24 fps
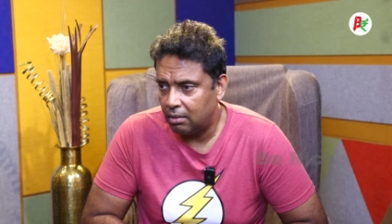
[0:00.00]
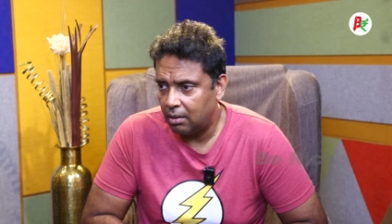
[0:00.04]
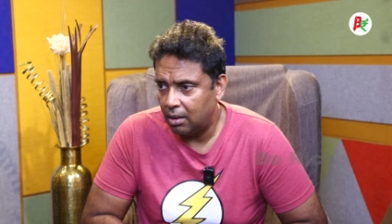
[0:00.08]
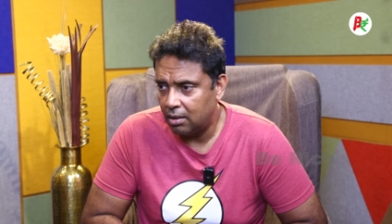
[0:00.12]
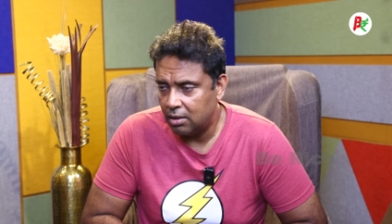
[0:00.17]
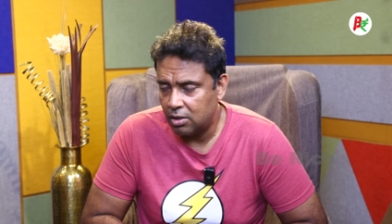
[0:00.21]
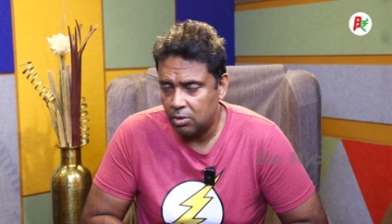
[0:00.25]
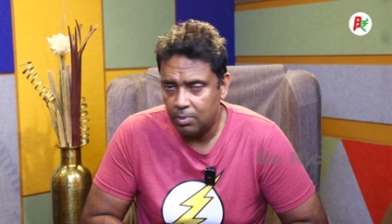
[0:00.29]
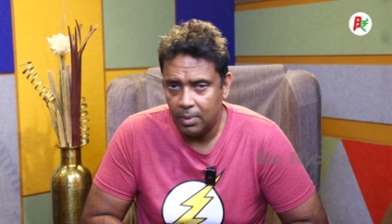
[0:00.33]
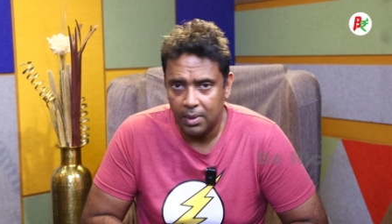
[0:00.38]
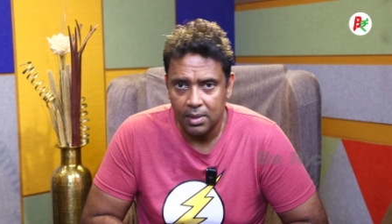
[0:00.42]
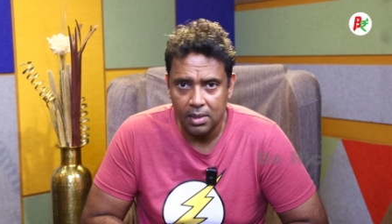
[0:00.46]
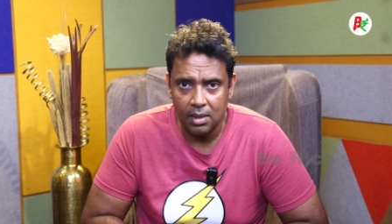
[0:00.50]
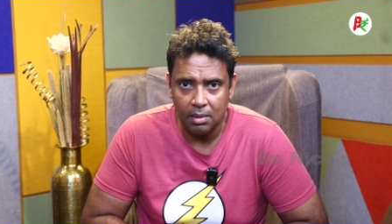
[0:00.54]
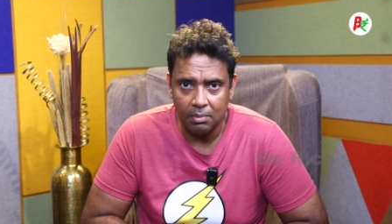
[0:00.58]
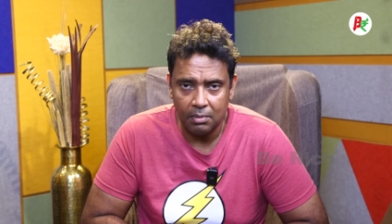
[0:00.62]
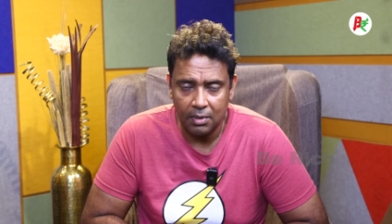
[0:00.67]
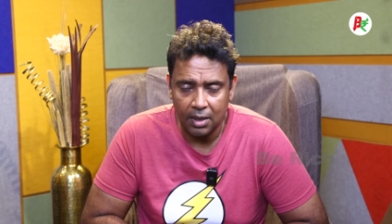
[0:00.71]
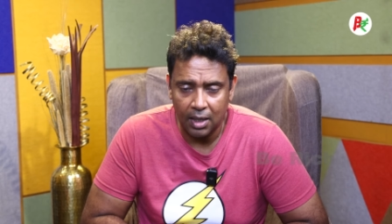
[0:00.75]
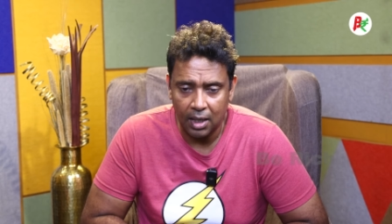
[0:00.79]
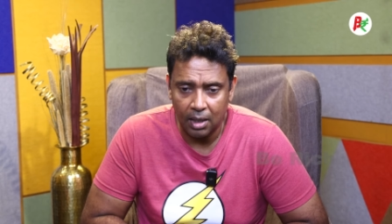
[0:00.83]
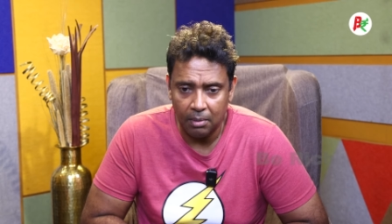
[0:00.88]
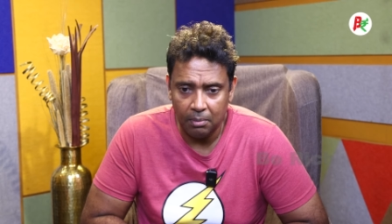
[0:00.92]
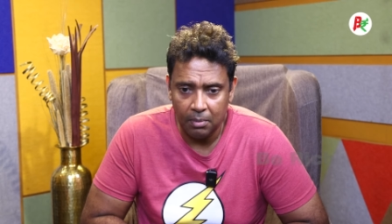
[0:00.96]
and spend
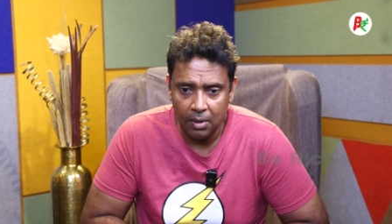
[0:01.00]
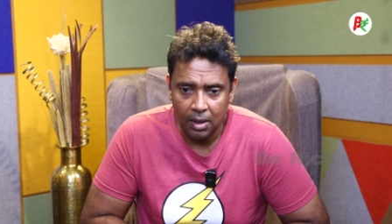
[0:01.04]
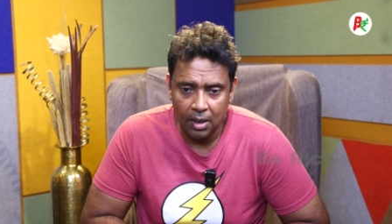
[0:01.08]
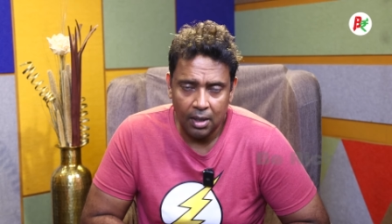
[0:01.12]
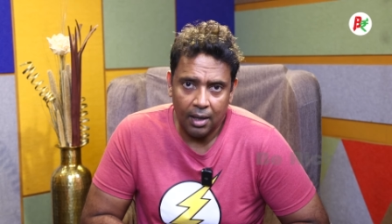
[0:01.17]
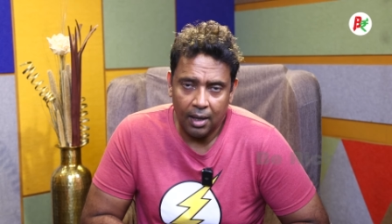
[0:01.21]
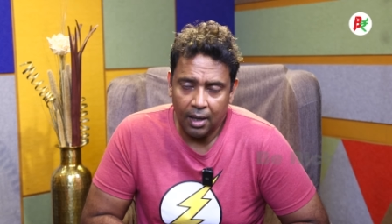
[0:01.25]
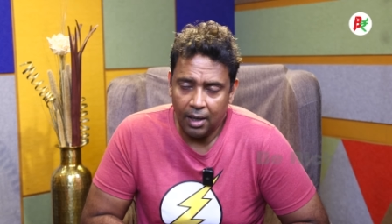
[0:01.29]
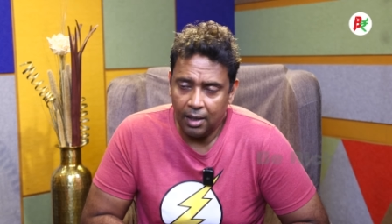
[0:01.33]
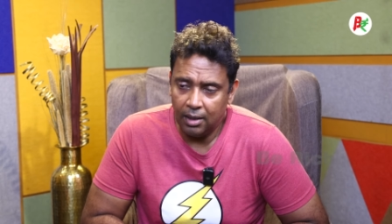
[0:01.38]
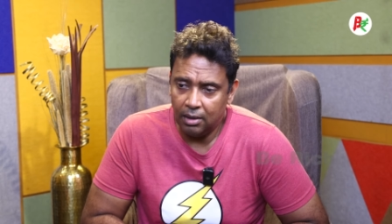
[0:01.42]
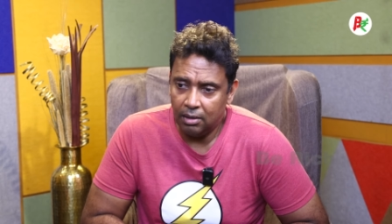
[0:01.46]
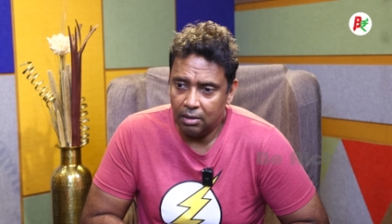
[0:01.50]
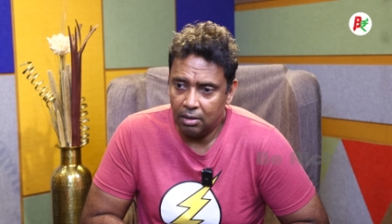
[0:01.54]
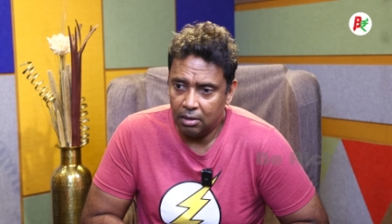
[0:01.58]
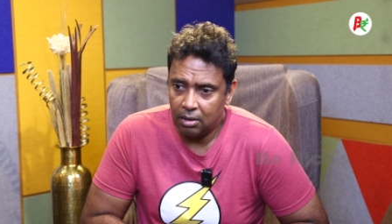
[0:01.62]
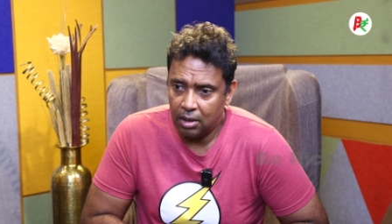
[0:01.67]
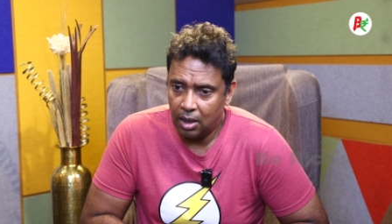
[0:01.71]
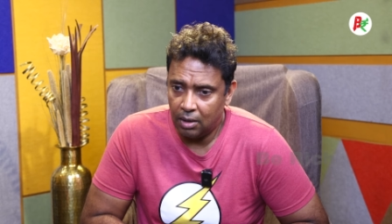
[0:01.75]
some time and